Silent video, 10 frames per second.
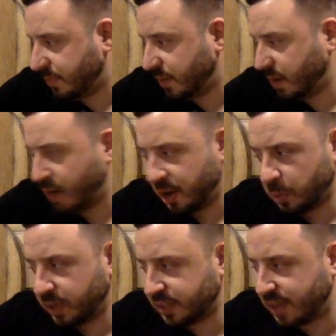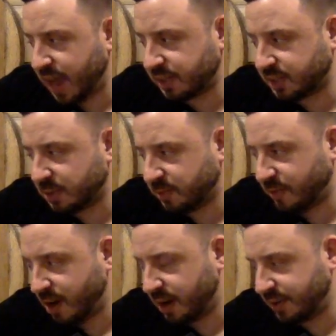All right, nobody's got it so
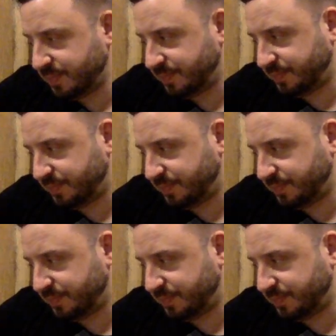far.